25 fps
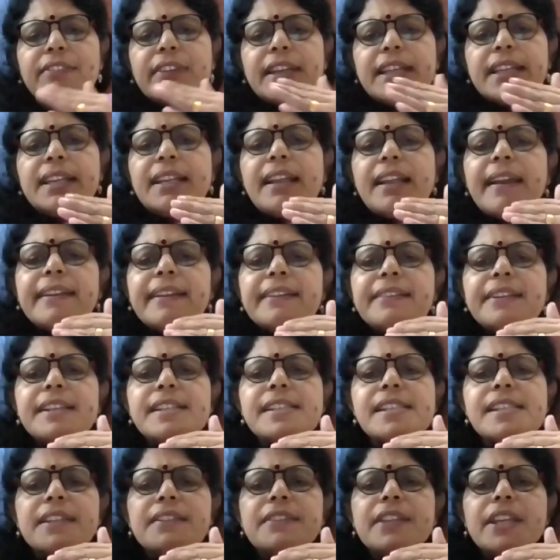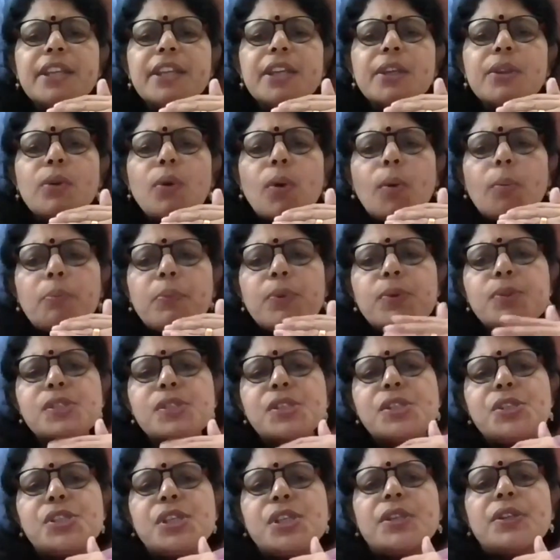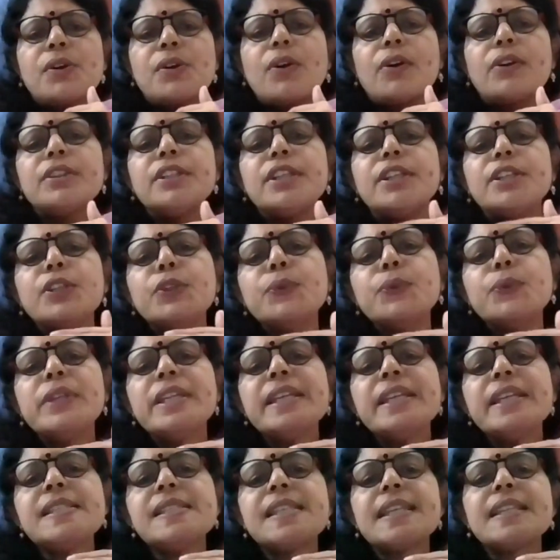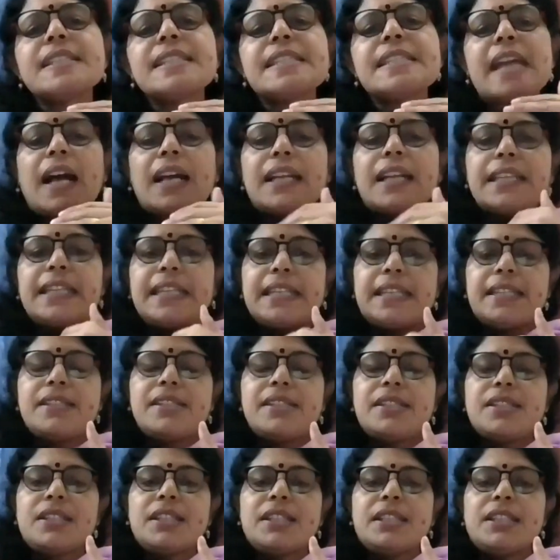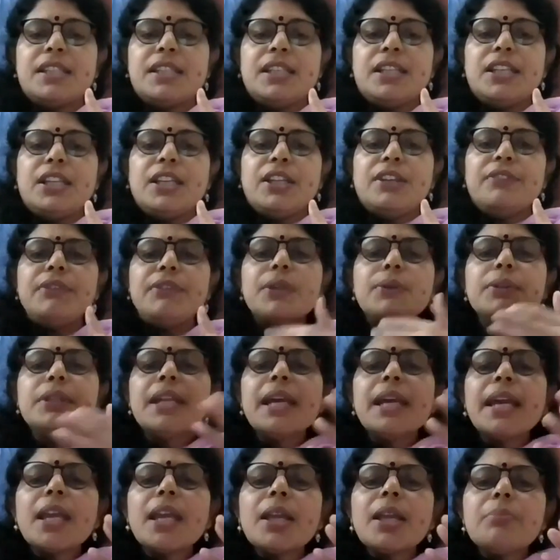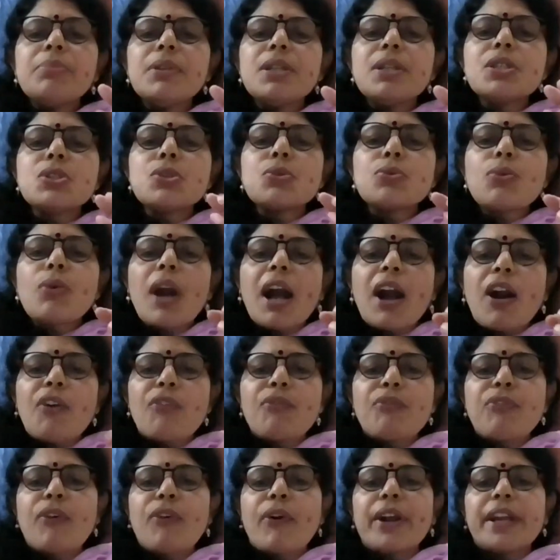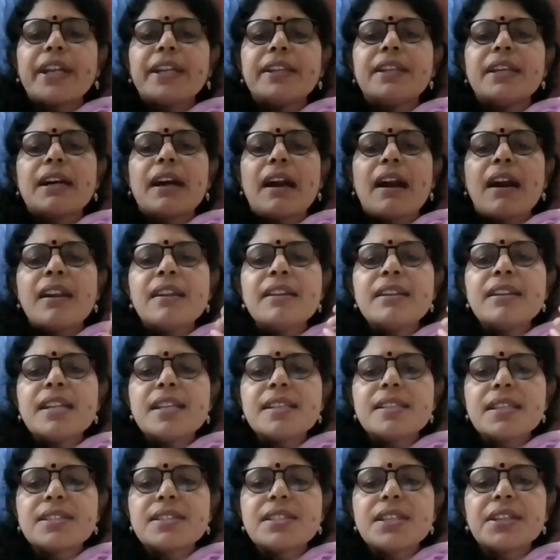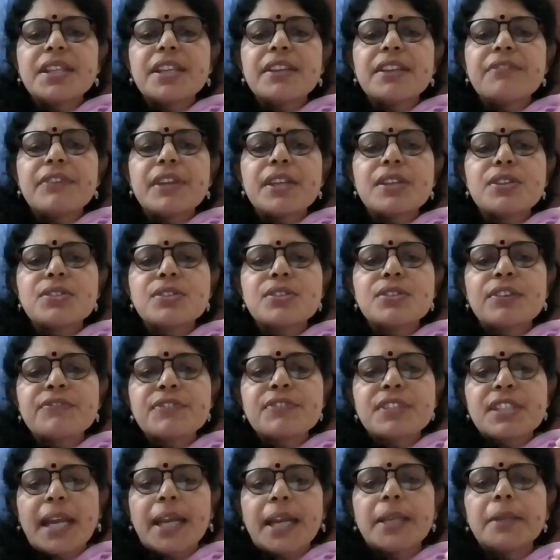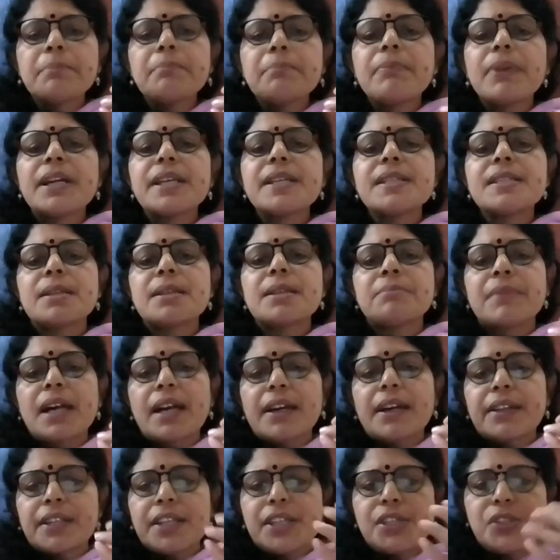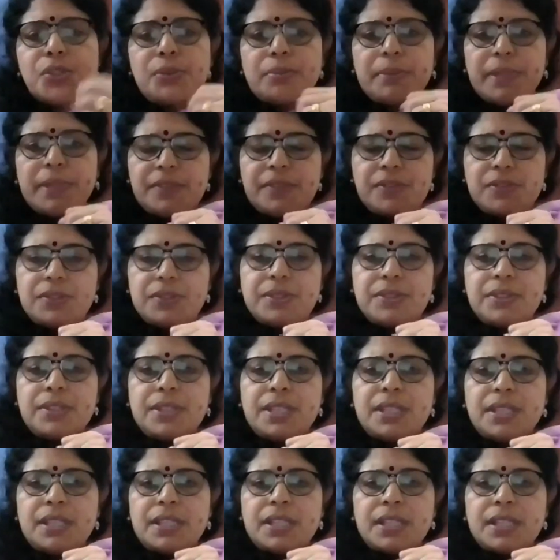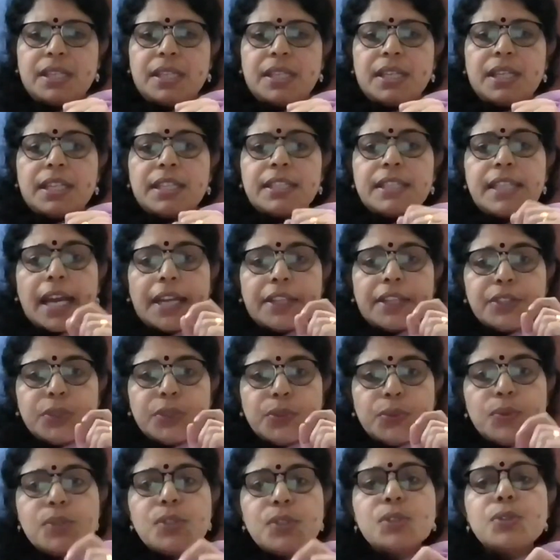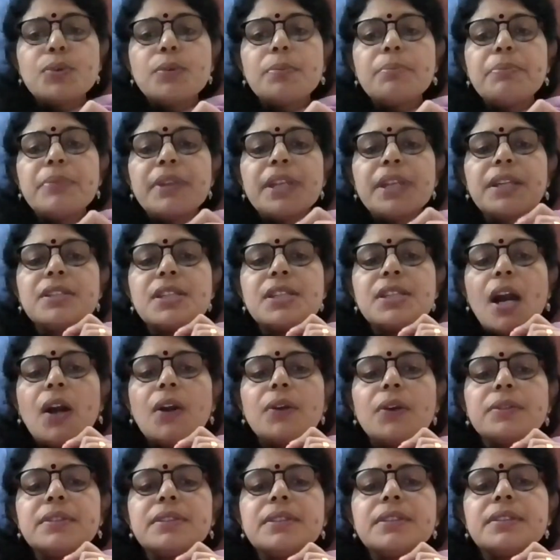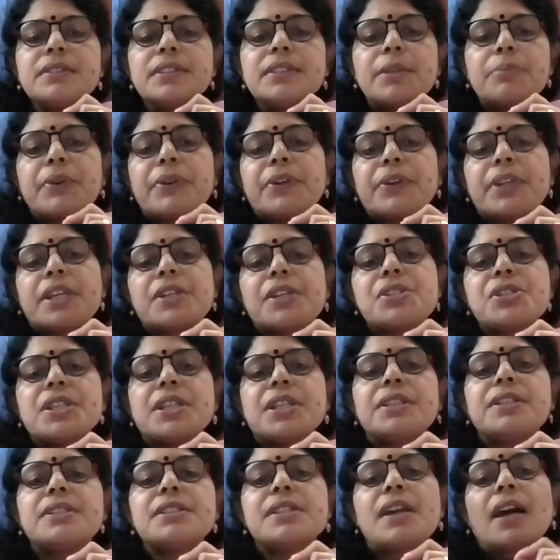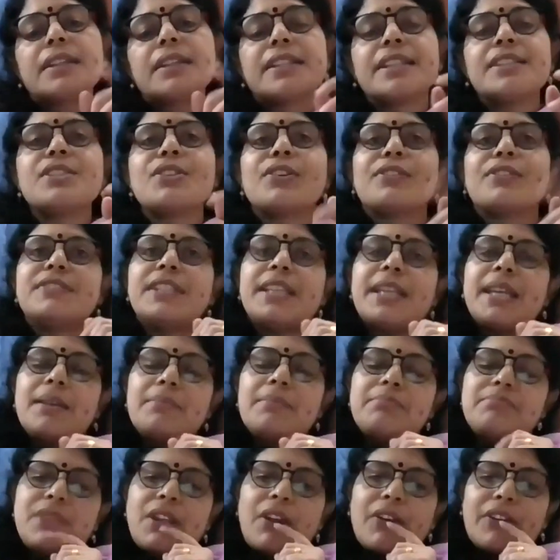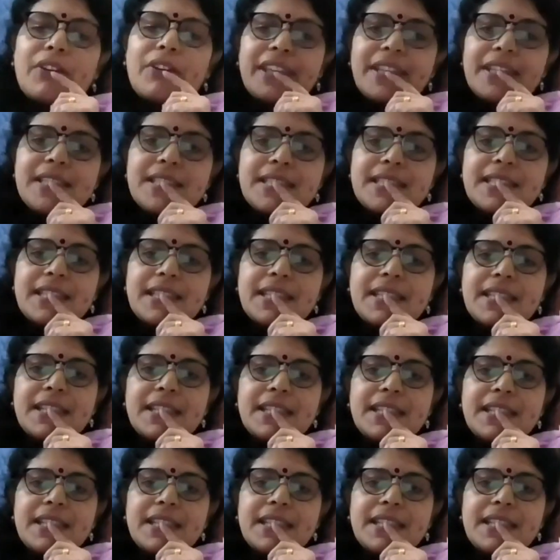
While addressing their opposition on the newly set target, we were able to avoid unnecessary waste of time by some arrangements that used to bring down the production targets of the employees,